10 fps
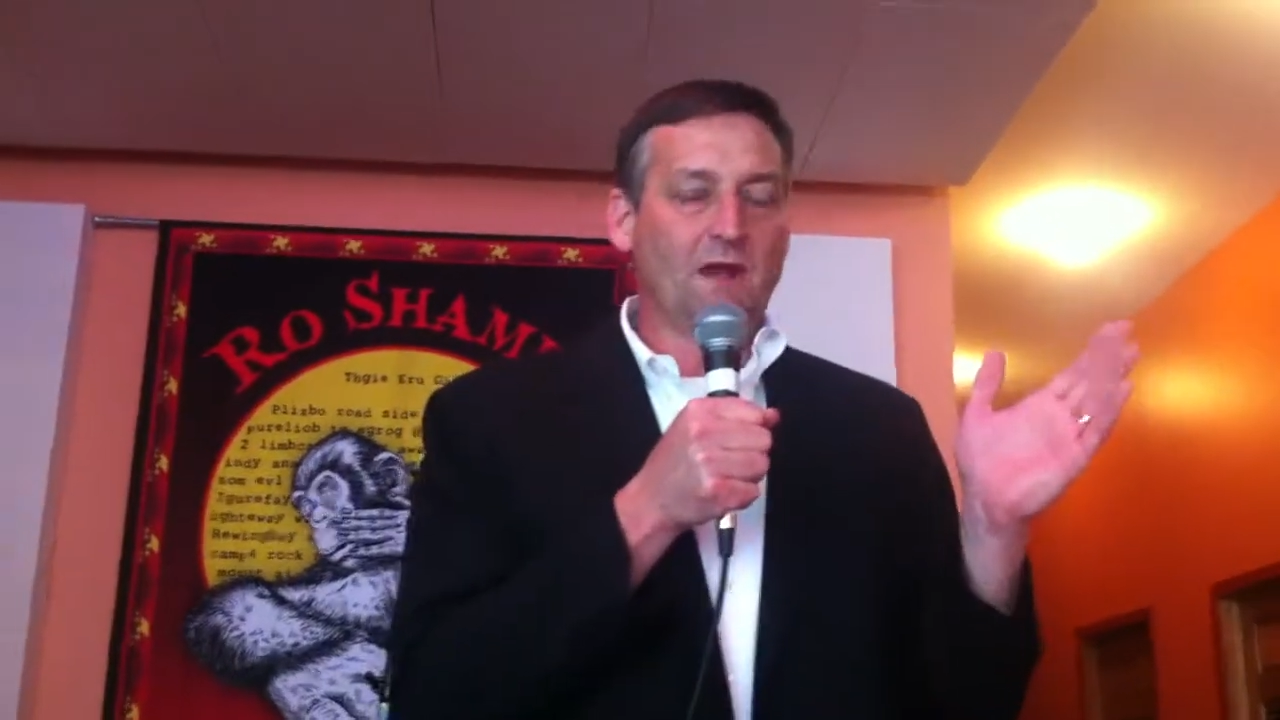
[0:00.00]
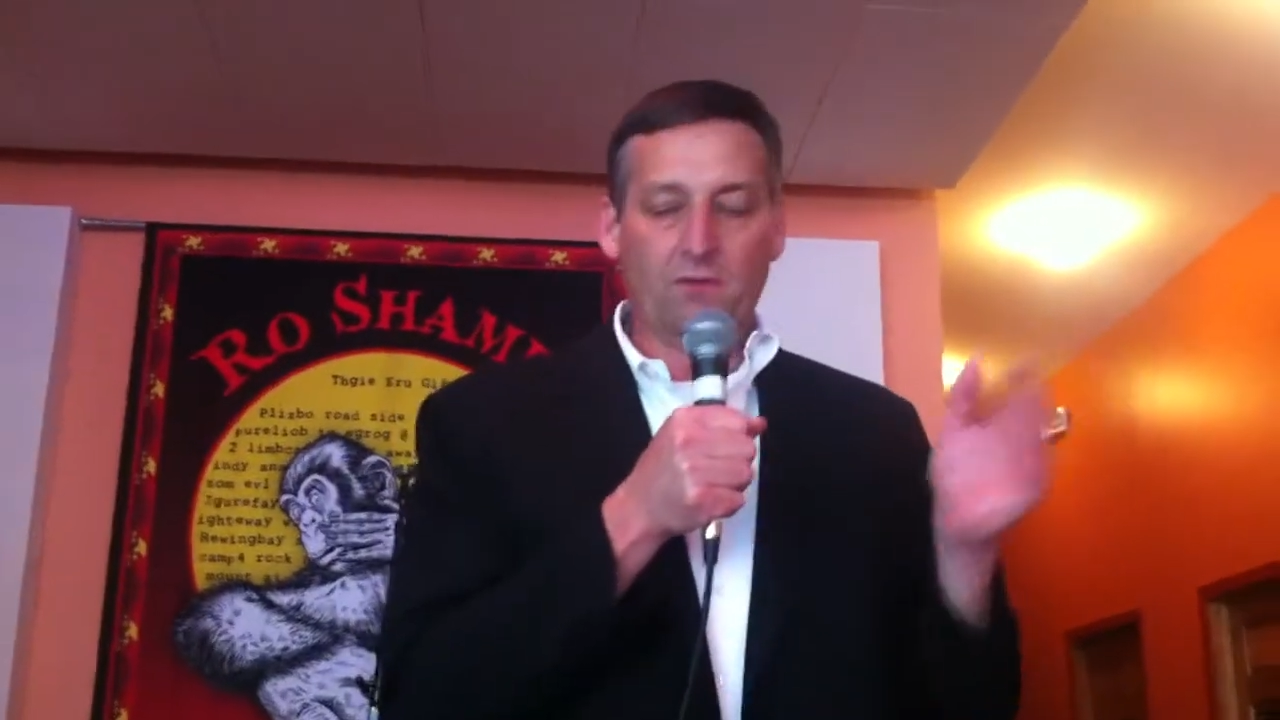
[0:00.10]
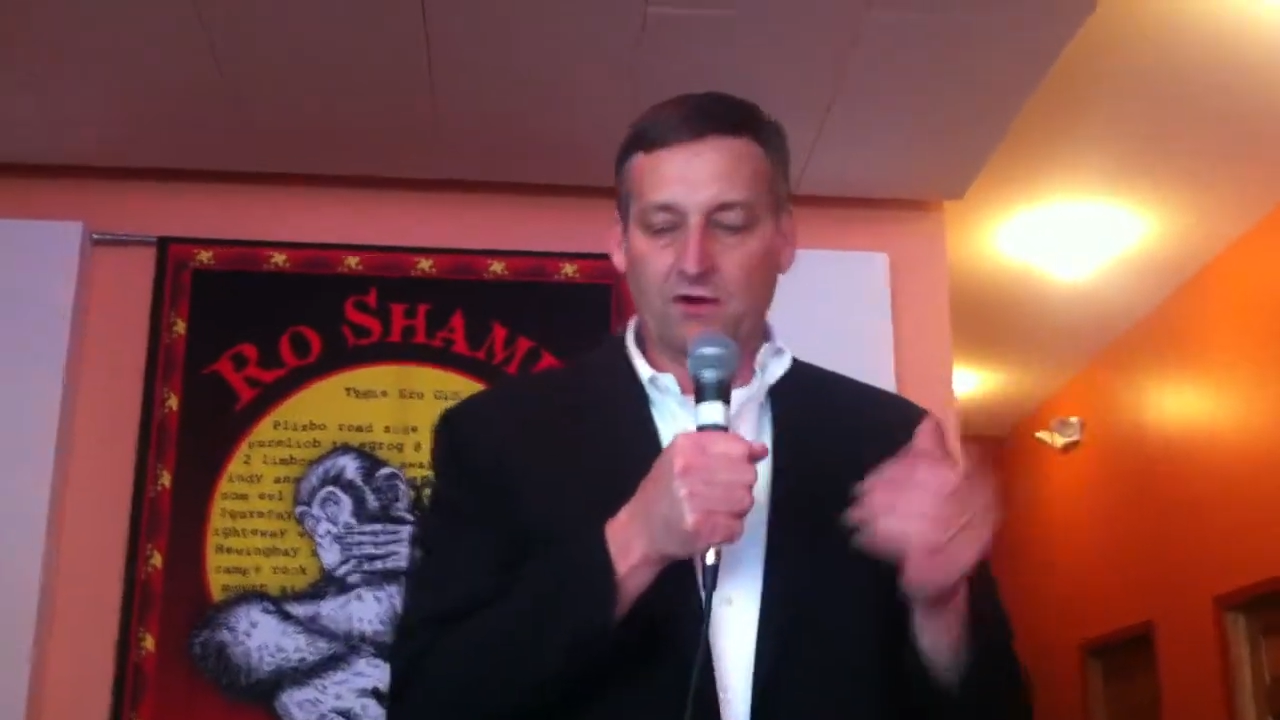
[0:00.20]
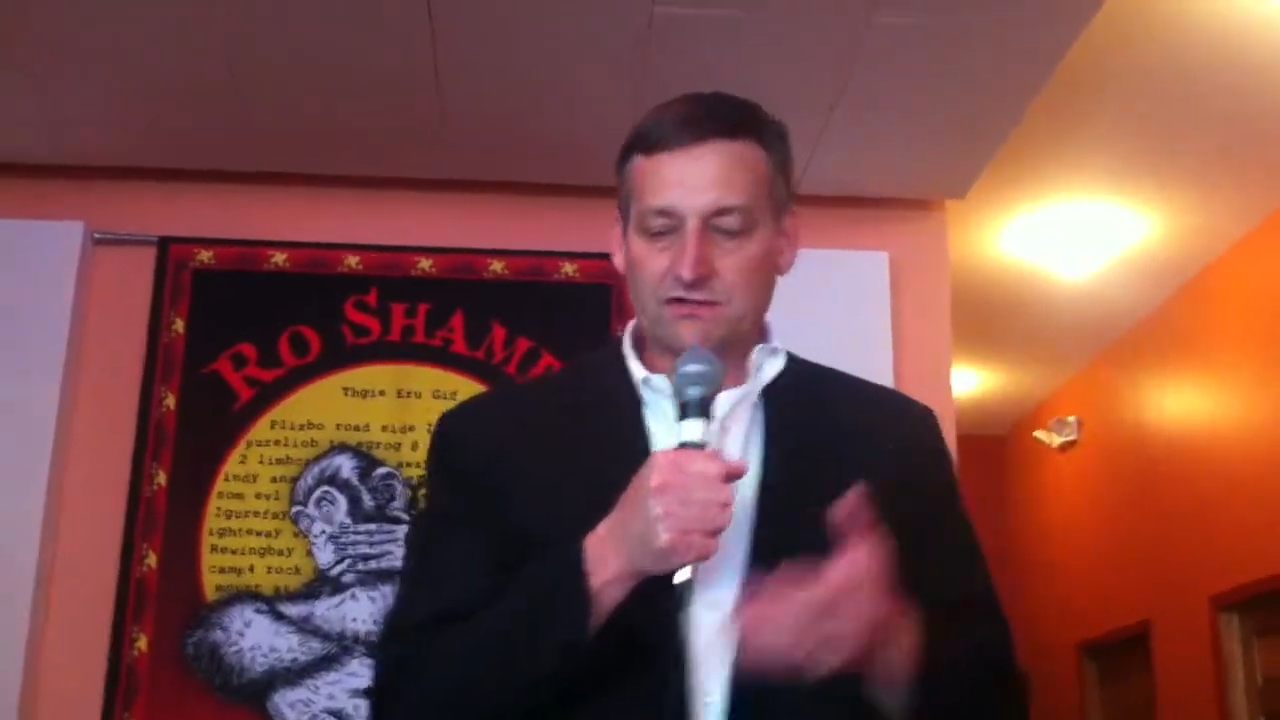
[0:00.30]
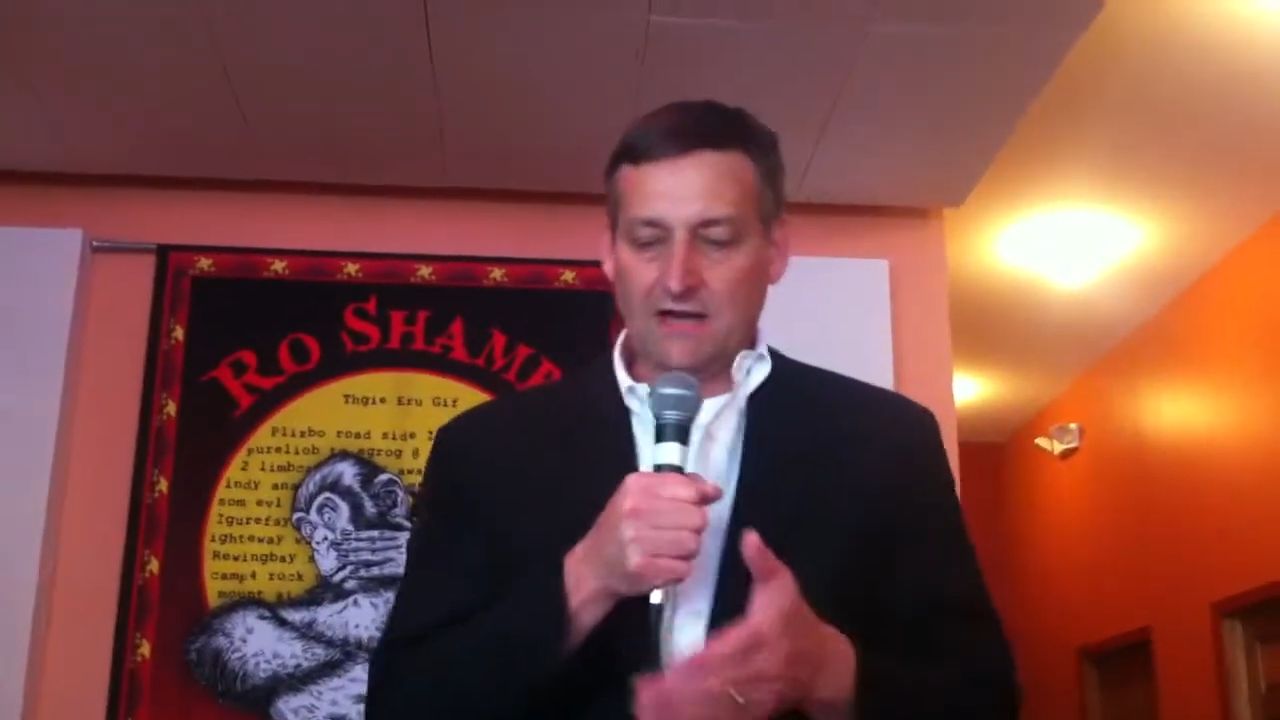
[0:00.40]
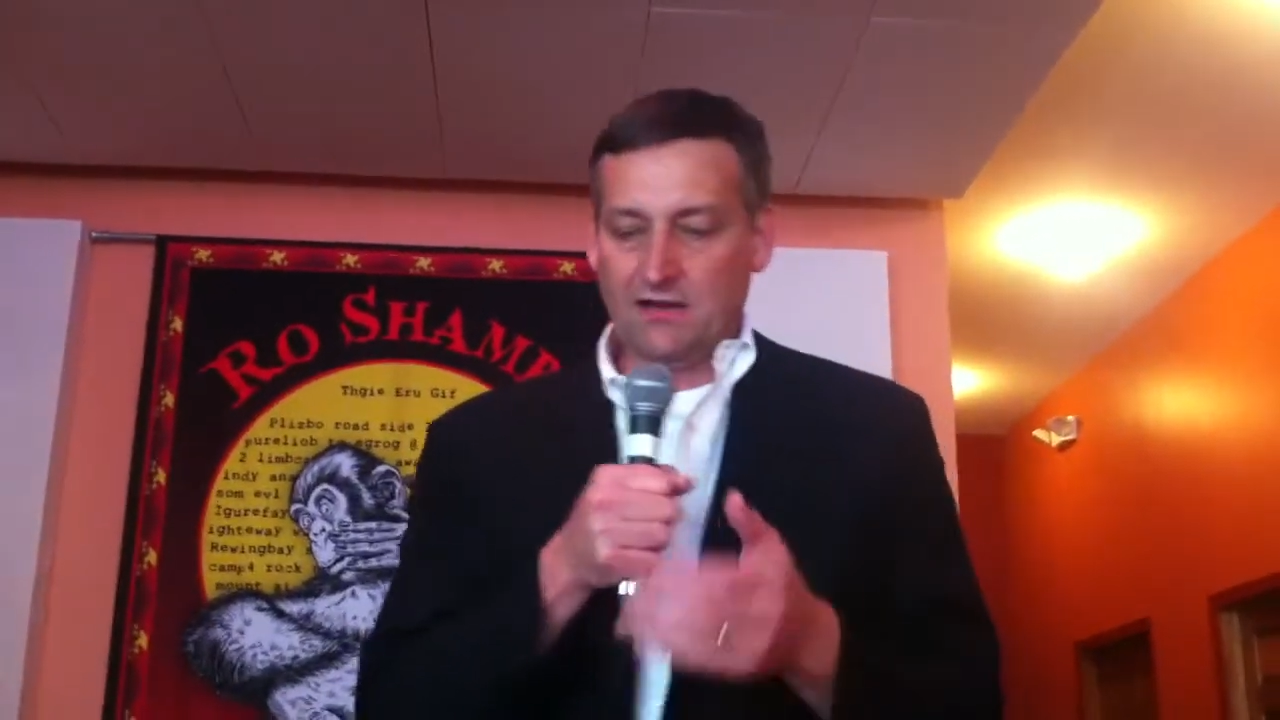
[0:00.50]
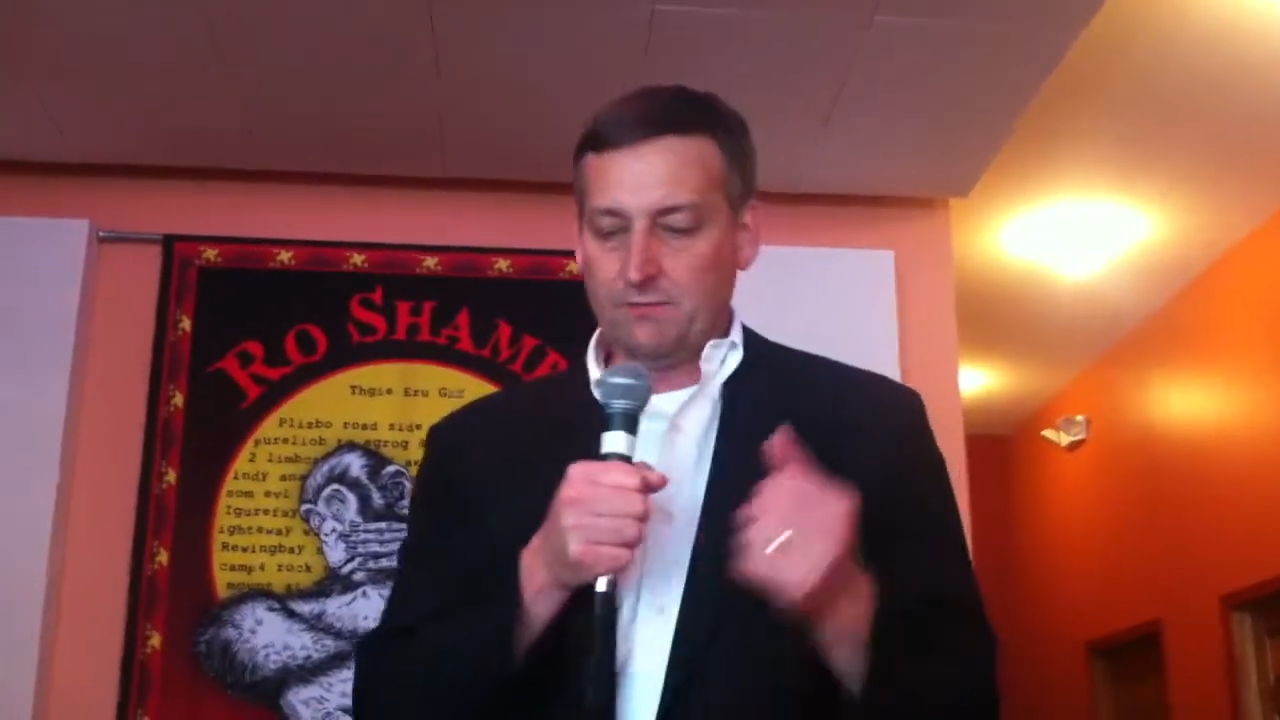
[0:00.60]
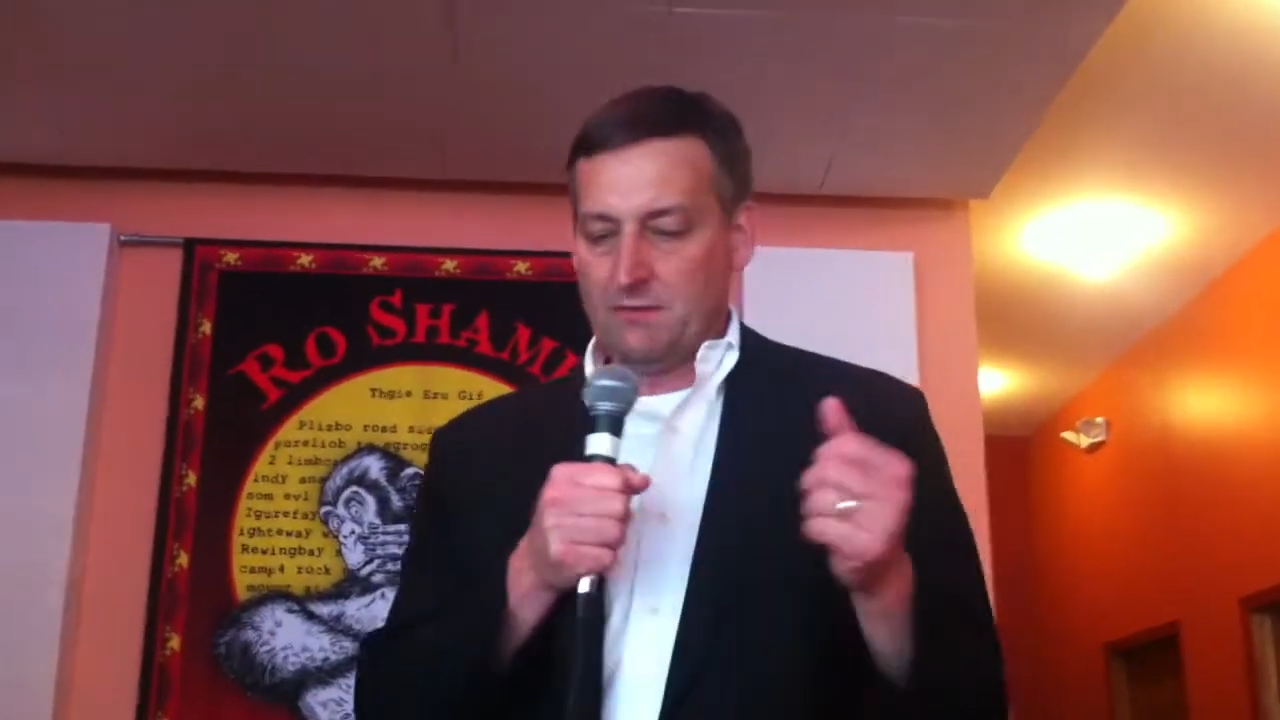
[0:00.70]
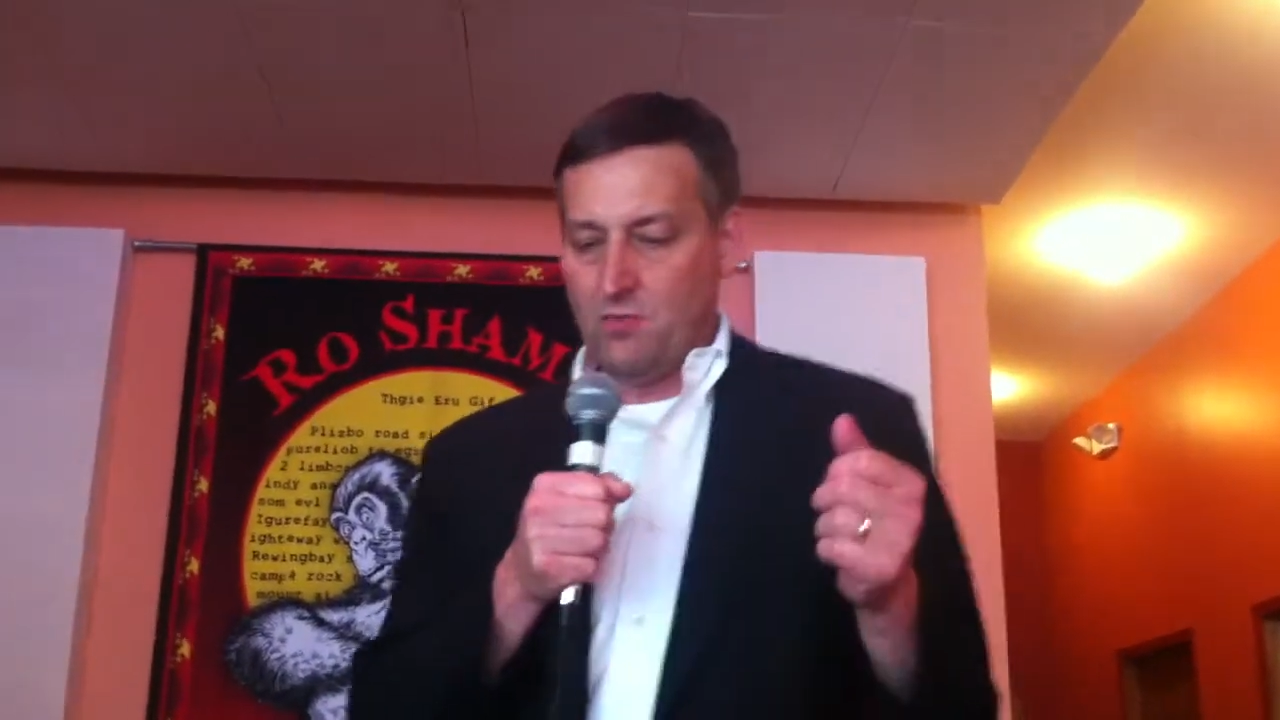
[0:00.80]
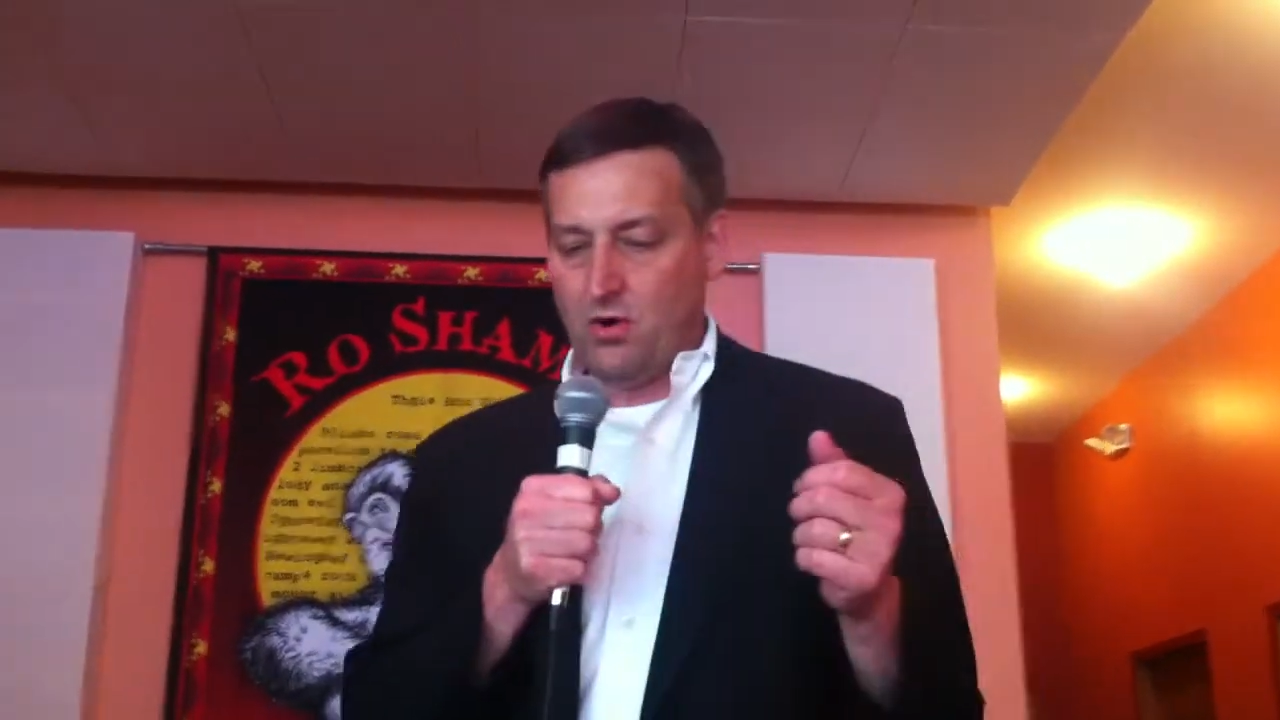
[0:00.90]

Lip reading: We're going to talk a little bit